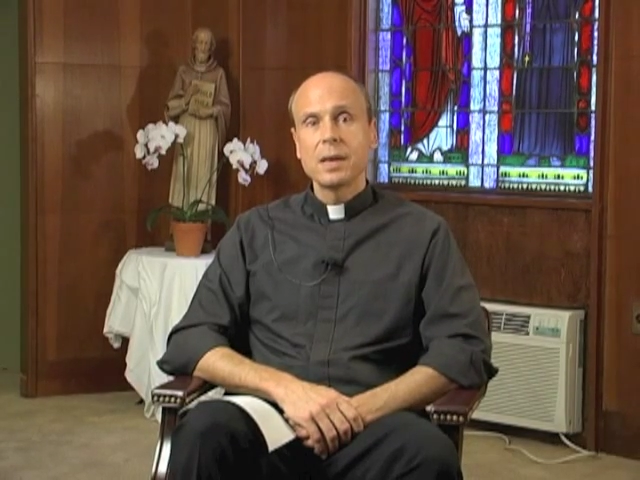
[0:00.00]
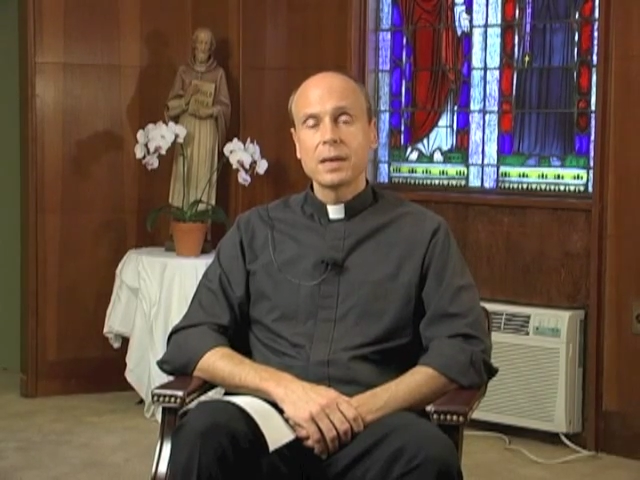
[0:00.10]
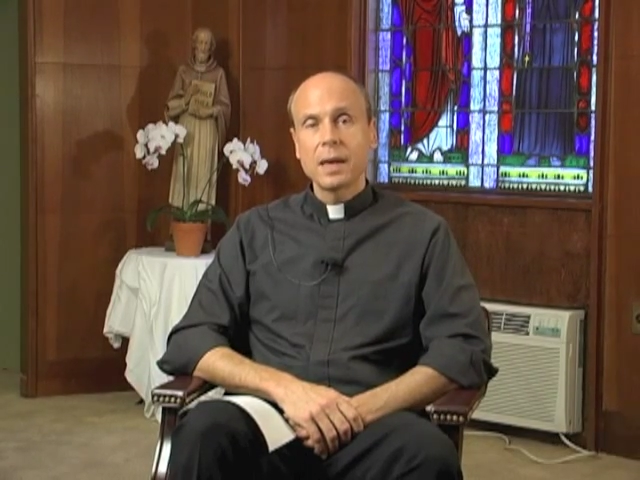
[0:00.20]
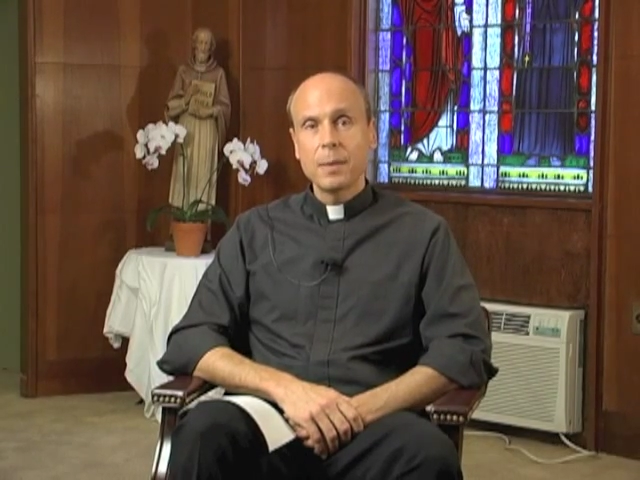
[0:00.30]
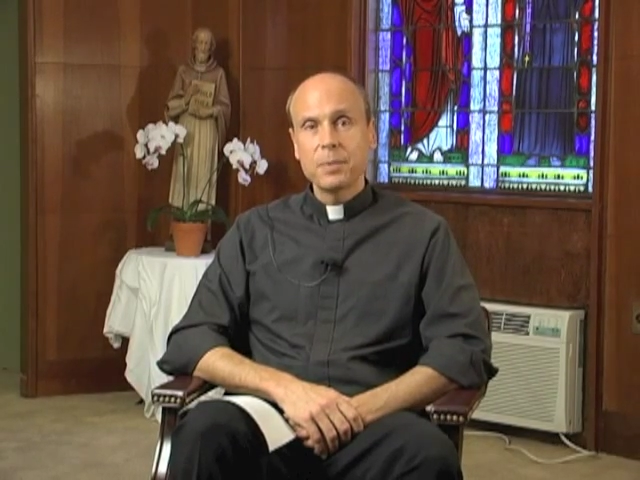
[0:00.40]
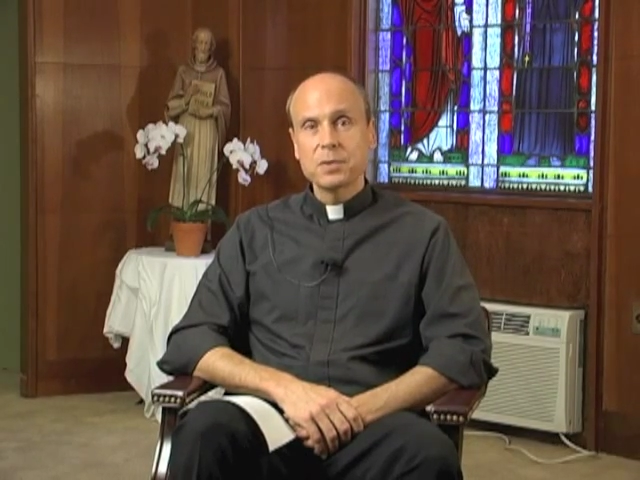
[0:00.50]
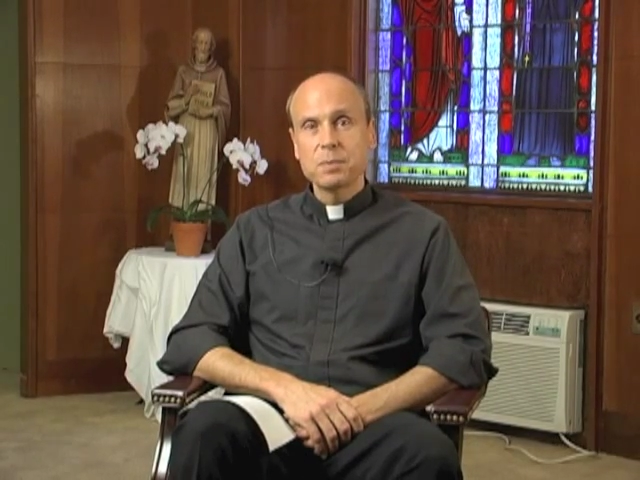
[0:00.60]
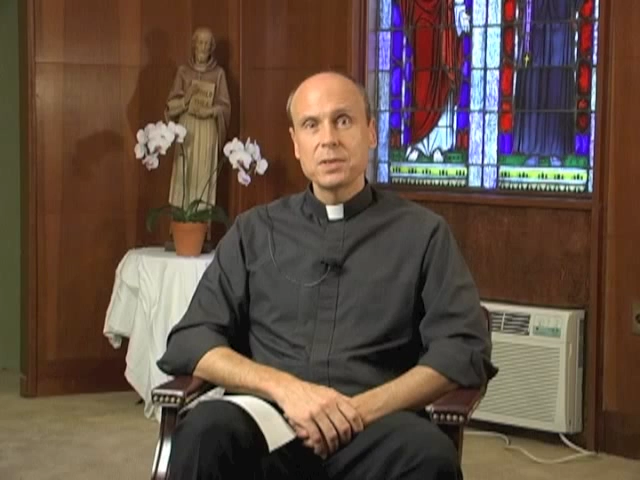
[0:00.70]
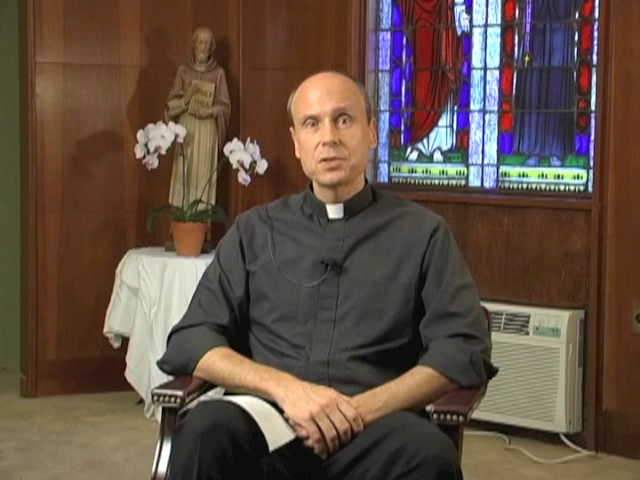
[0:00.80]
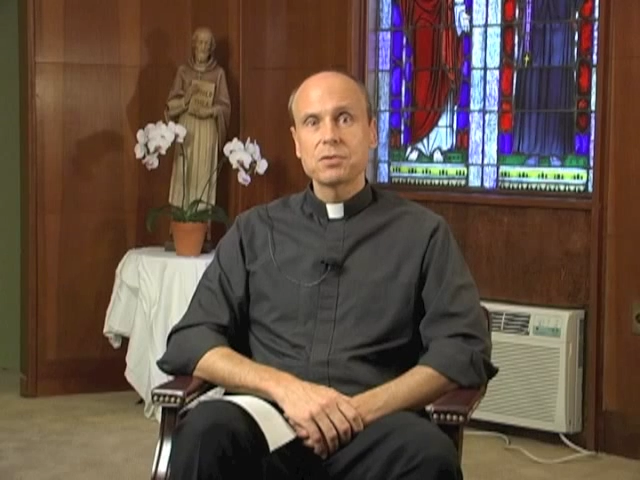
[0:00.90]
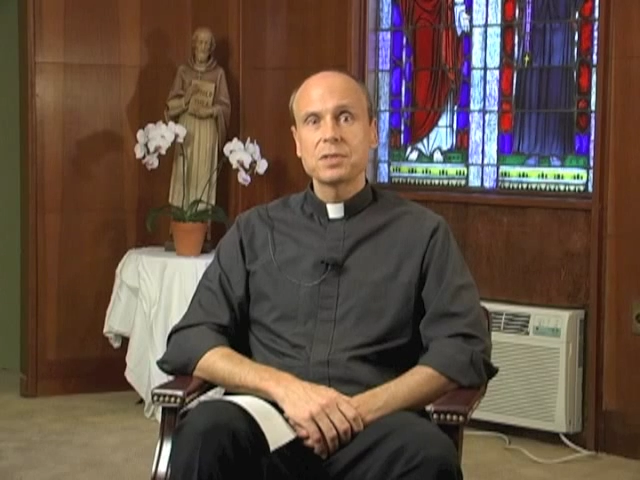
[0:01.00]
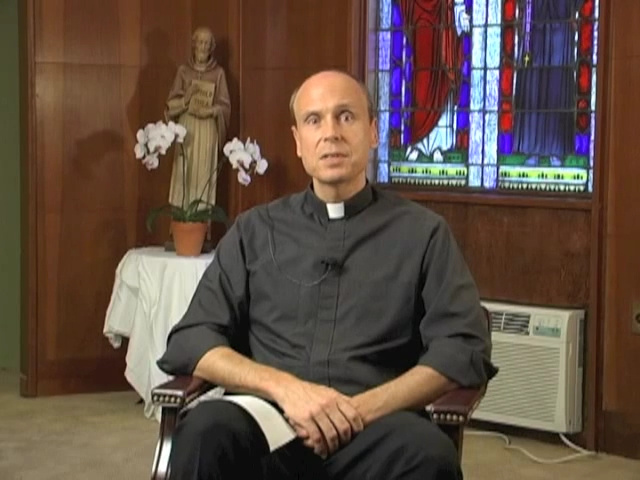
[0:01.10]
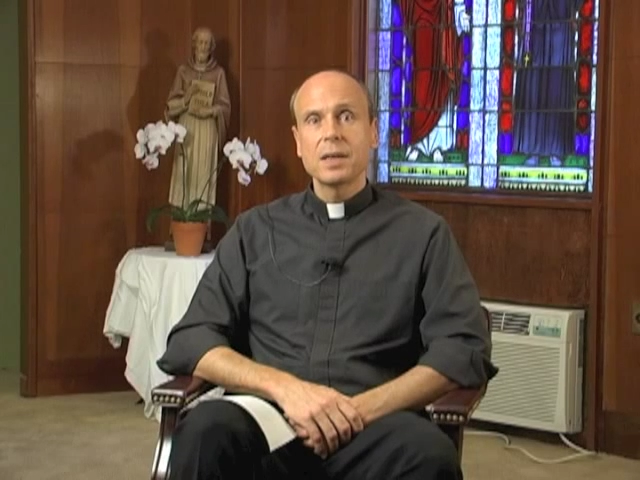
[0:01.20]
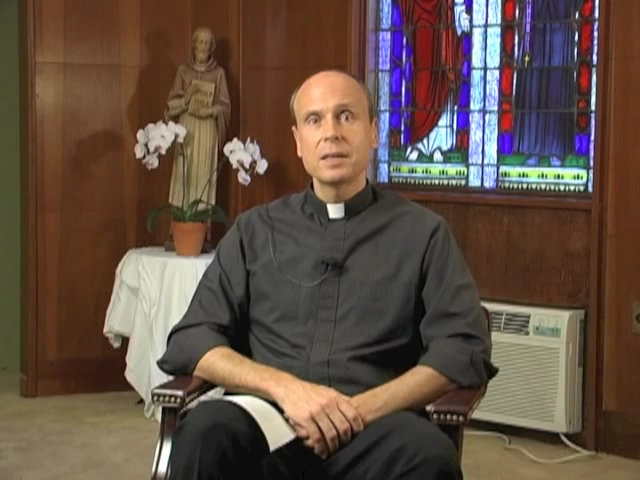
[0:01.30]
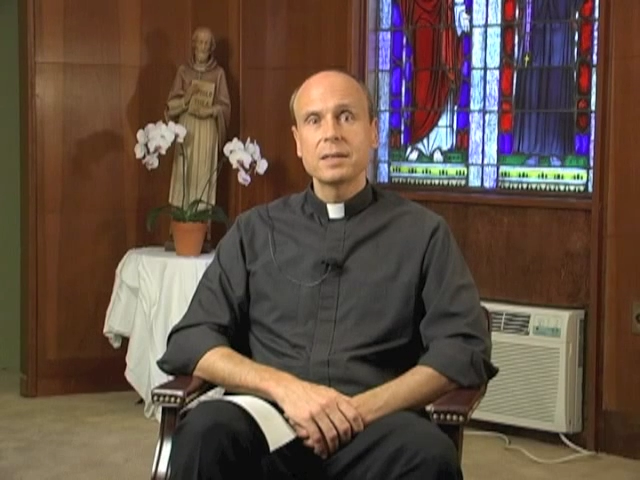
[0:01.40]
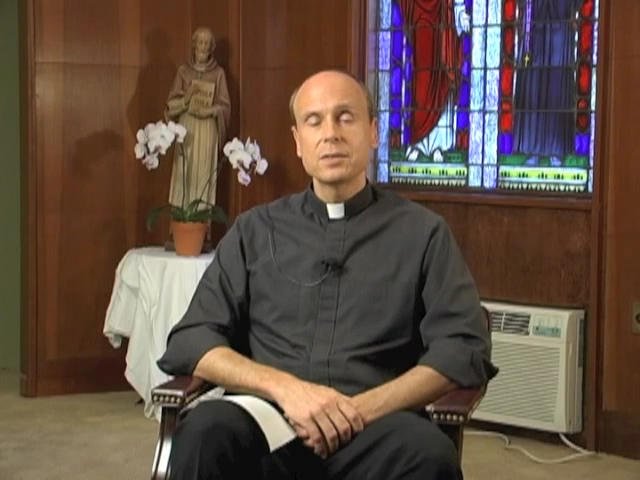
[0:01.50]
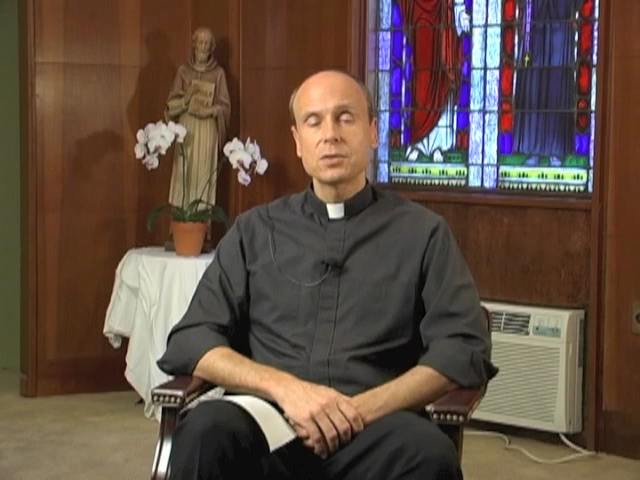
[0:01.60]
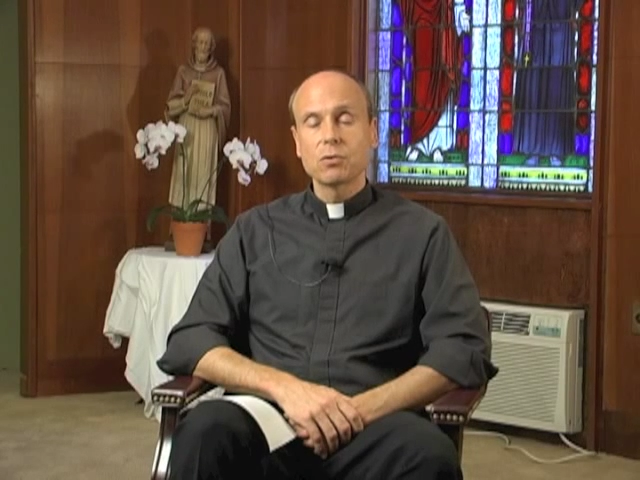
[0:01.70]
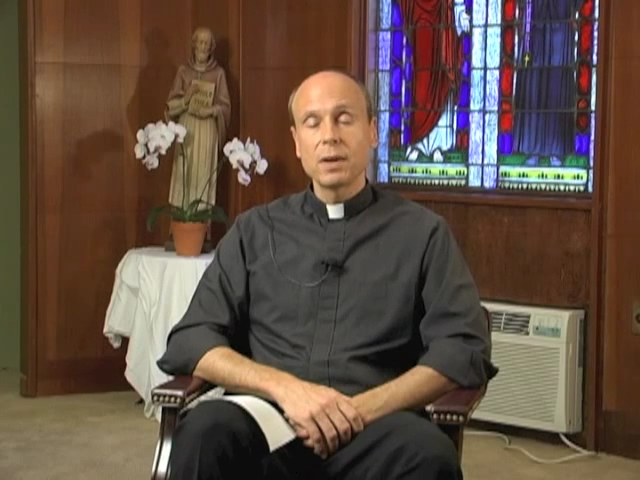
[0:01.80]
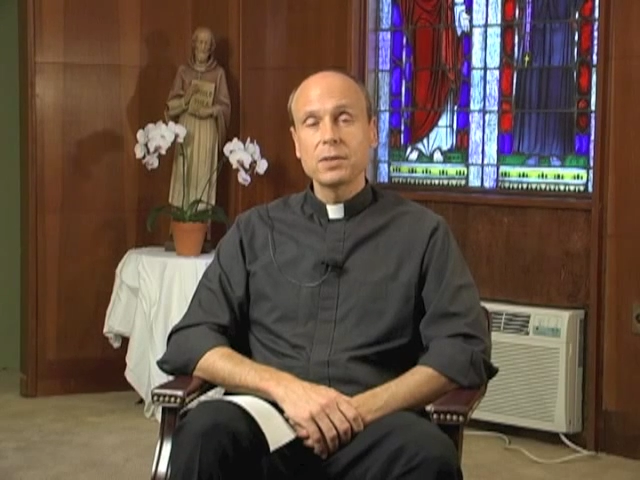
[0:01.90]
campus ministry settings,
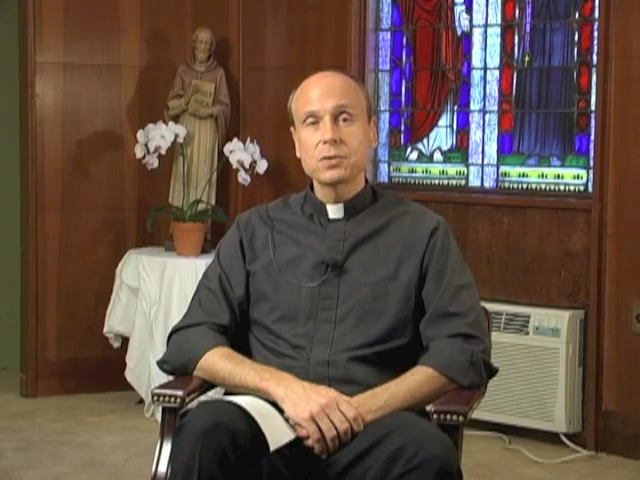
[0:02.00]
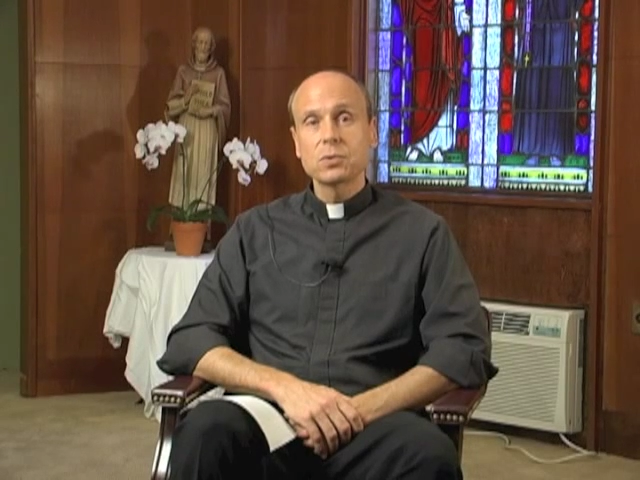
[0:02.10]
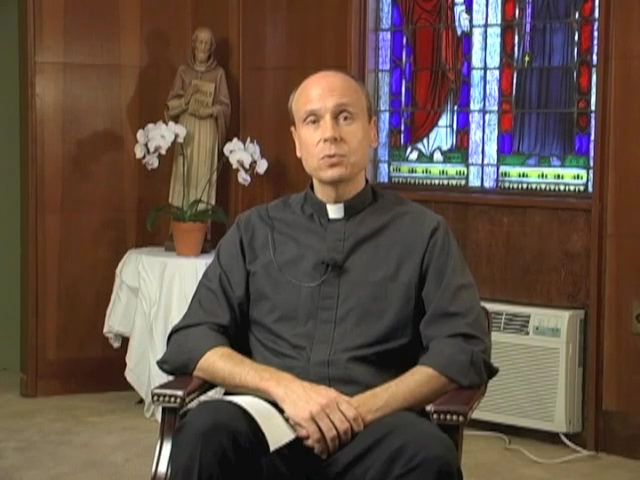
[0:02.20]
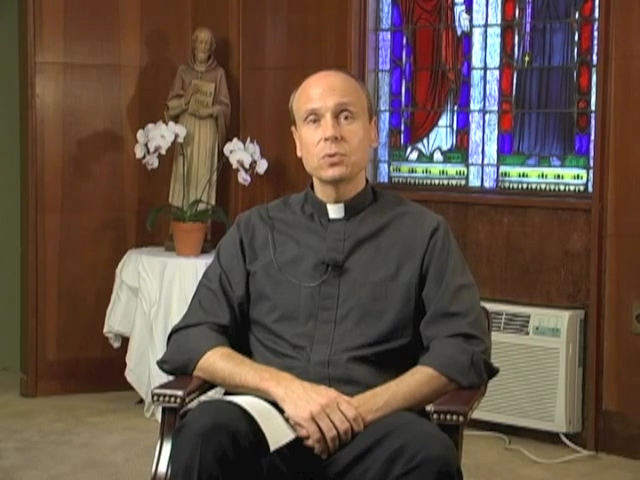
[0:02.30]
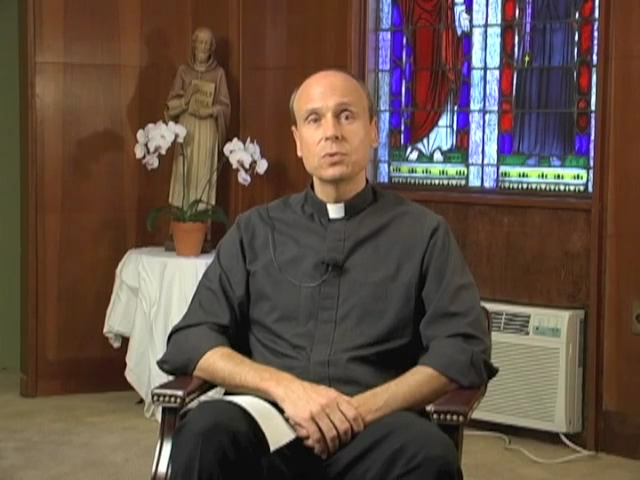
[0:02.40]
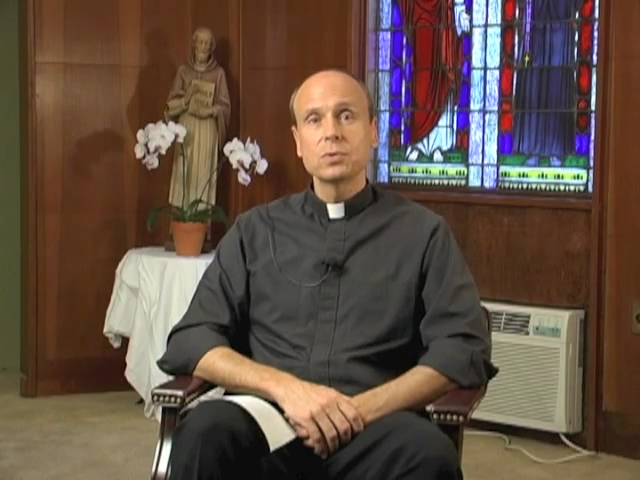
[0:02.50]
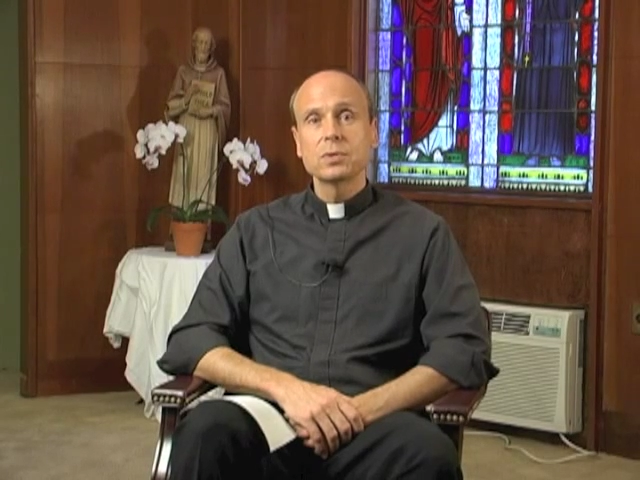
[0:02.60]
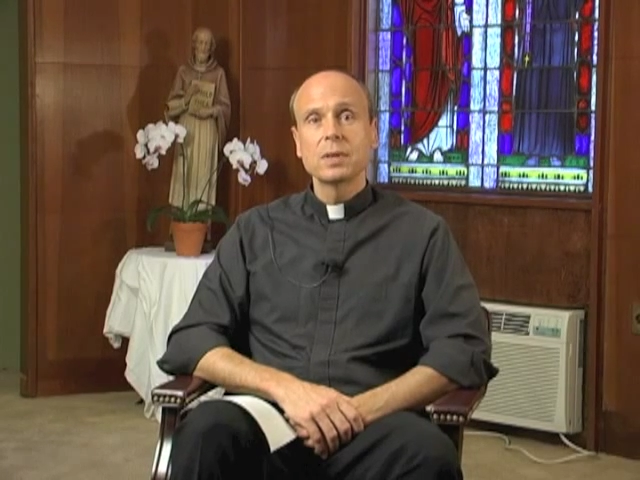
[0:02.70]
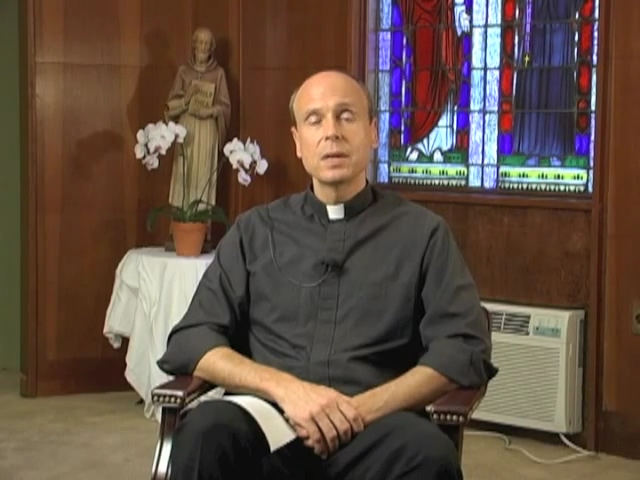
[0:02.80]
grade schools.